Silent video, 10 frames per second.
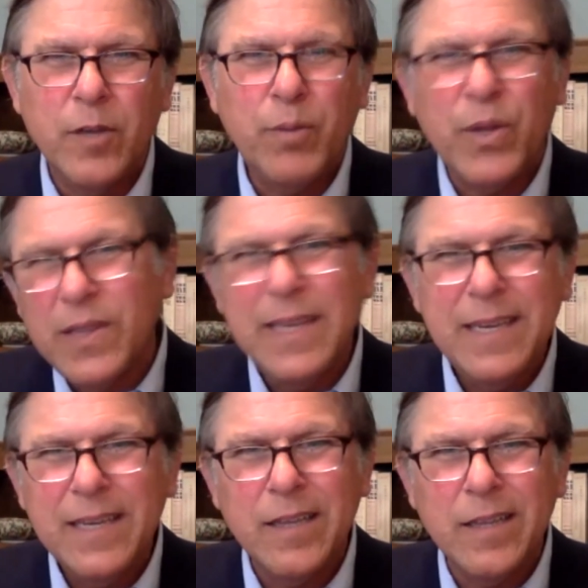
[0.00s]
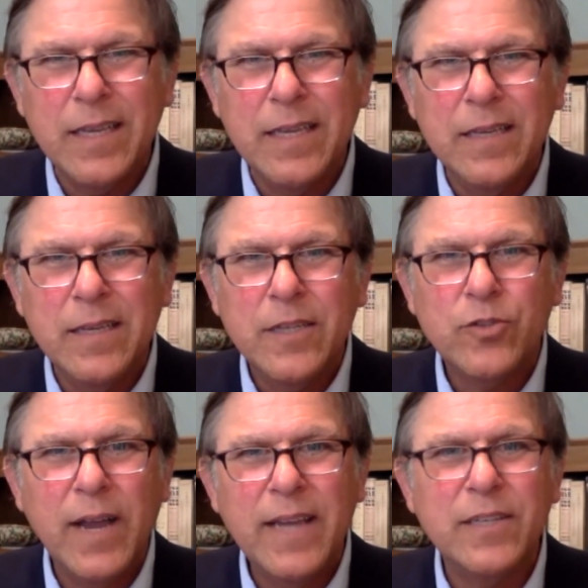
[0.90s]
politically
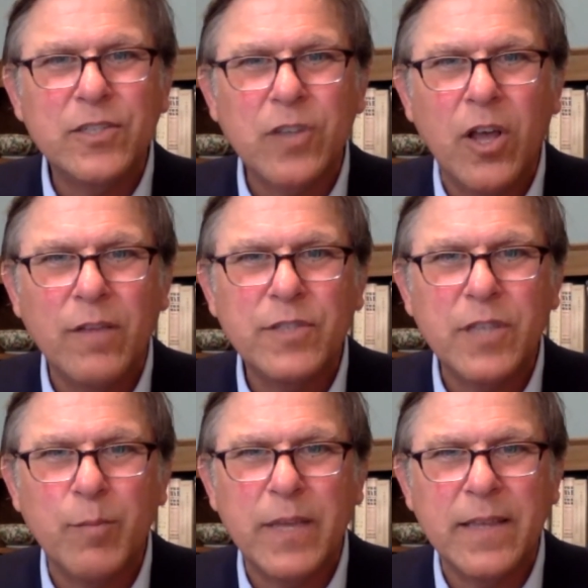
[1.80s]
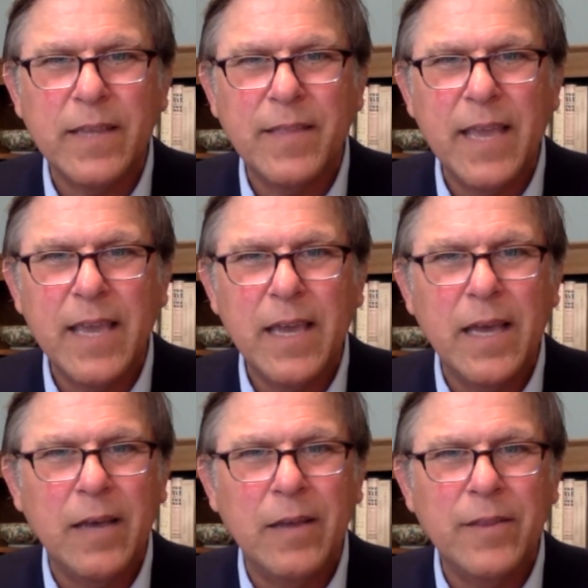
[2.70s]
trying to solve something that they
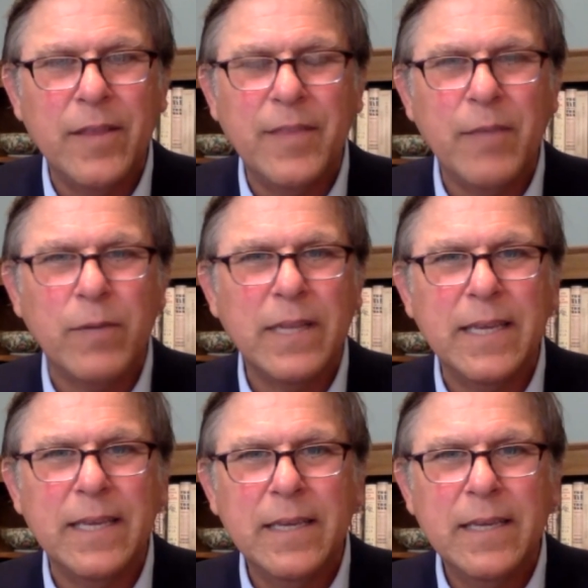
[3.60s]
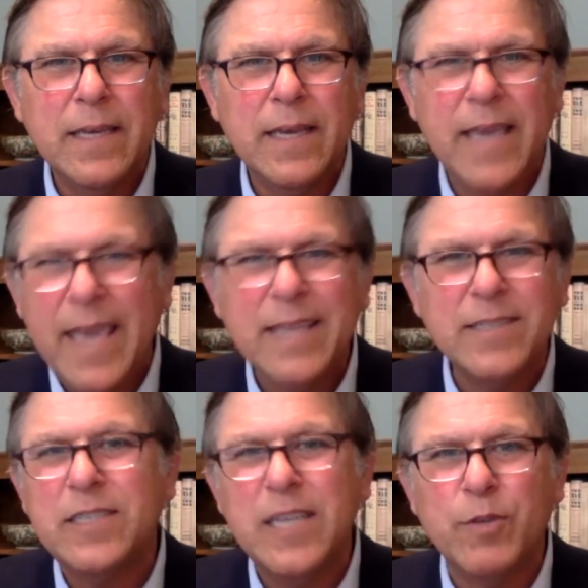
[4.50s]
really can't
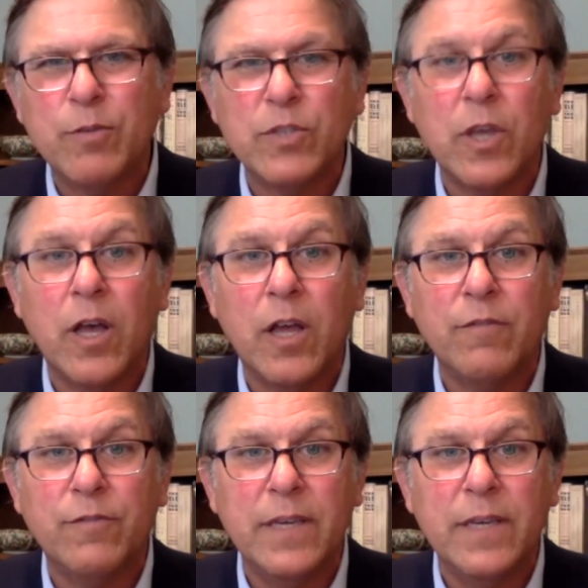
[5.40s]
seem to resolve